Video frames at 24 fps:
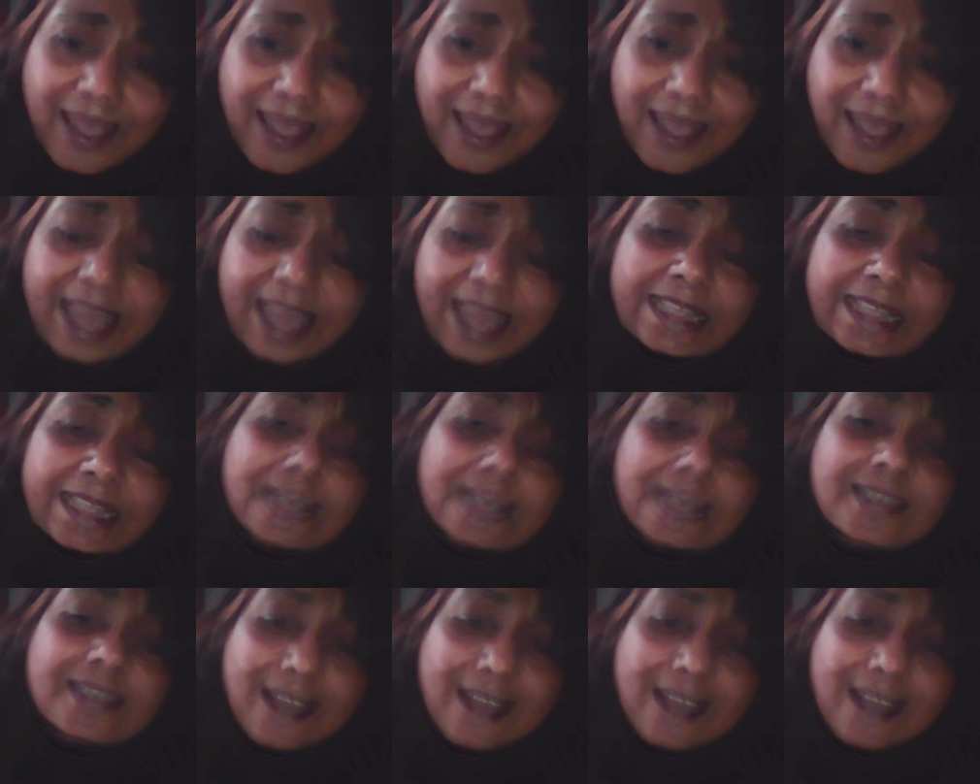And
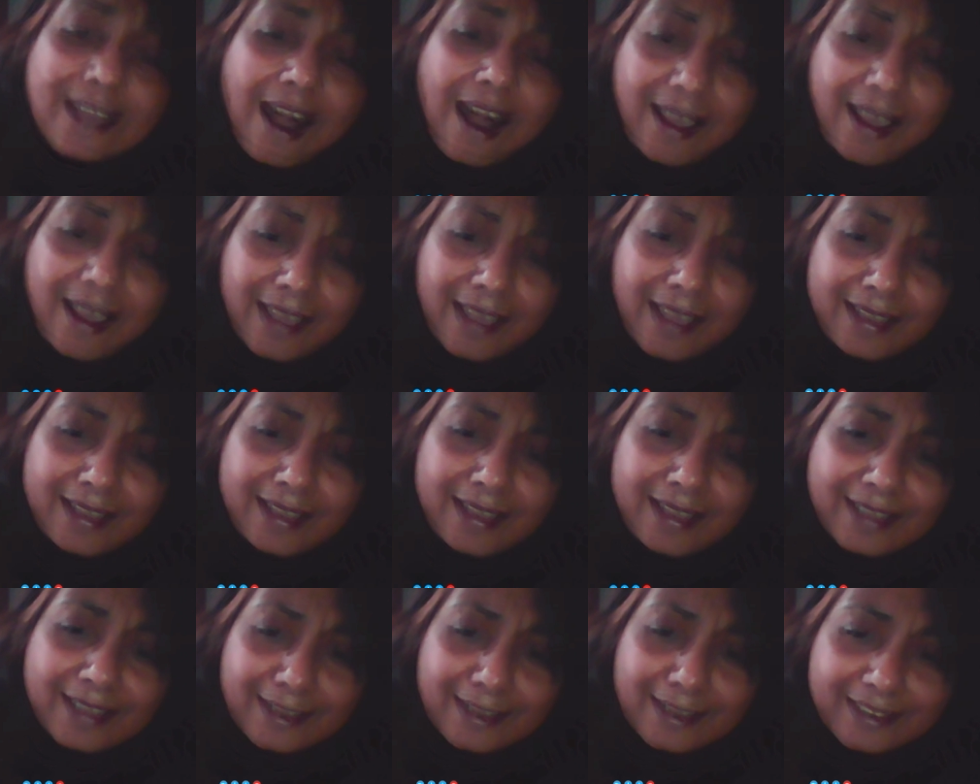this guy,
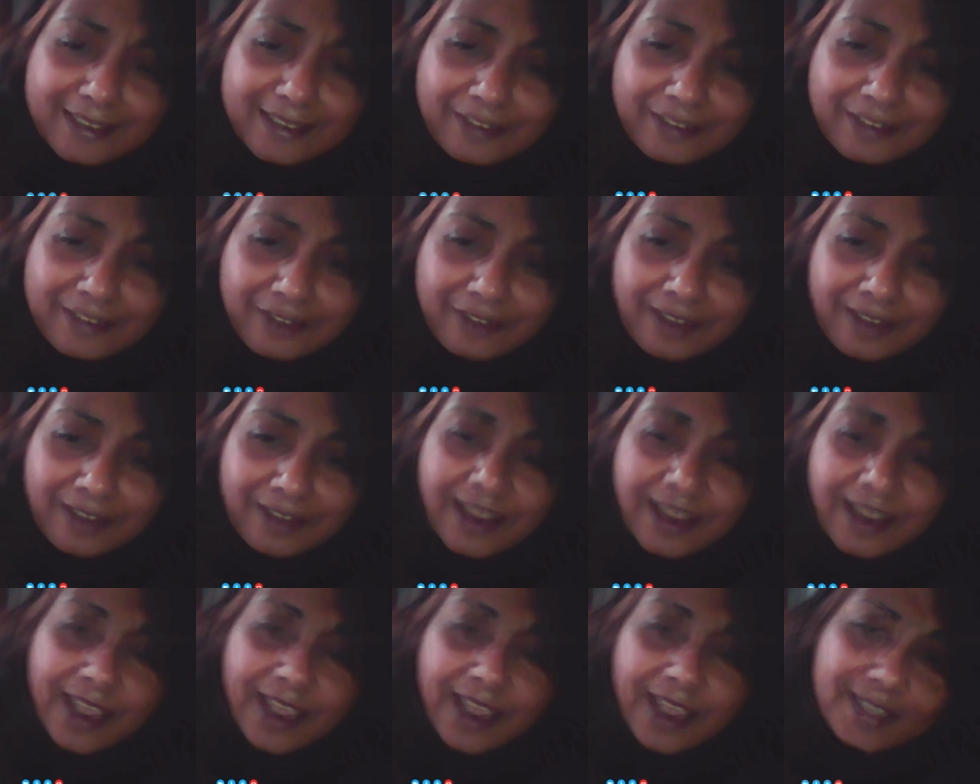Alexander Stefan,
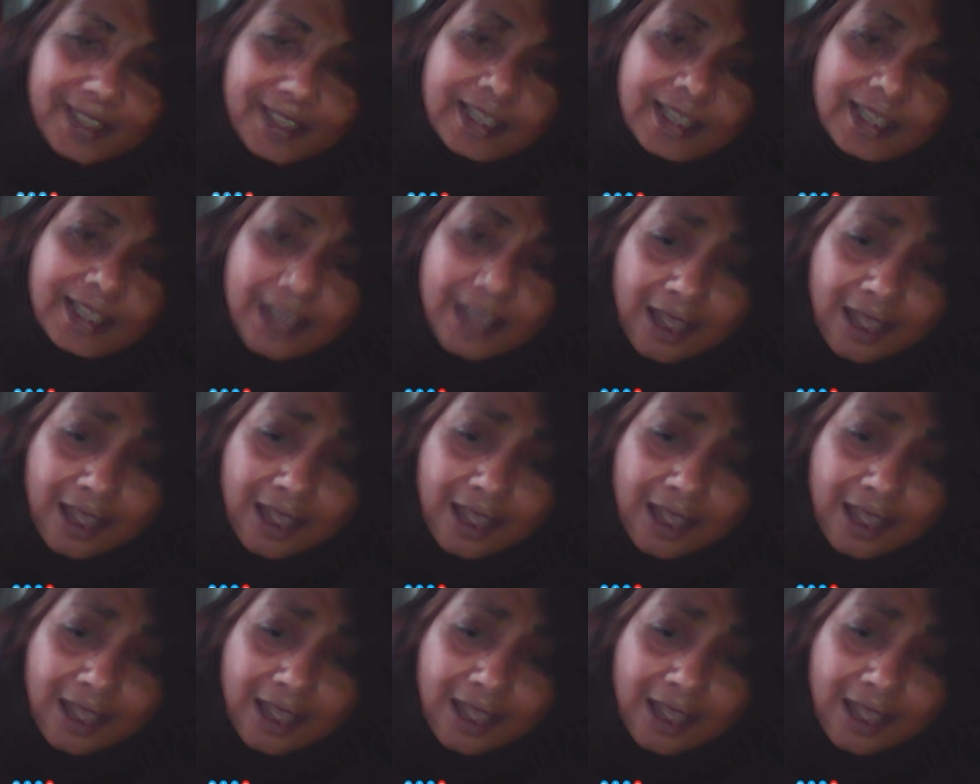has